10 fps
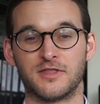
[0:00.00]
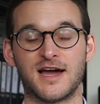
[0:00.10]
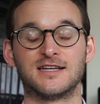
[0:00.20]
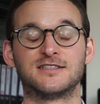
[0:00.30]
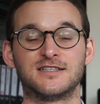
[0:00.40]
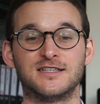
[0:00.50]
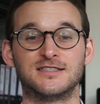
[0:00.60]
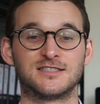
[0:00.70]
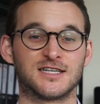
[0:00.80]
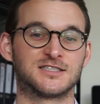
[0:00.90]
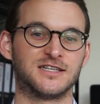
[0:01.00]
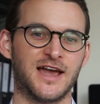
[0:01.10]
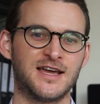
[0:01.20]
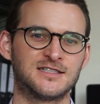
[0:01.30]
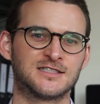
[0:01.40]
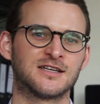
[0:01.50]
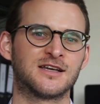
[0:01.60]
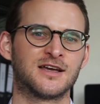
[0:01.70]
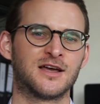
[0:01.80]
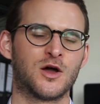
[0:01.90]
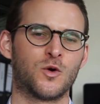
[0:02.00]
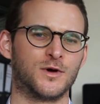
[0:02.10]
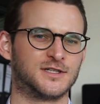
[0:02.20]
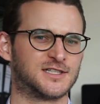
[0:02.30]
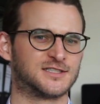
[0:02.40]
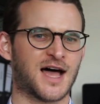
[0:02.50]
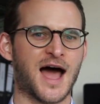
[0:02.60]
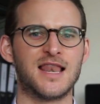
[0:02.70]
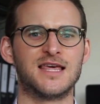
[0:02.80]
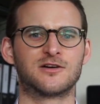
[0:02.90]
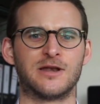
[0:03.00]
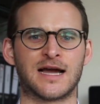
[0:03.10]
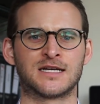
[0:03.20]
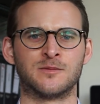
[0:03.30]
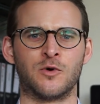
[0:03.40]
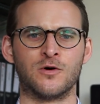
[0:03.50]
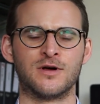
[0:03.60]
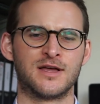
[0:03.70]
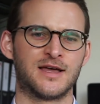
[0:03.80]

1968, which is highly collectible.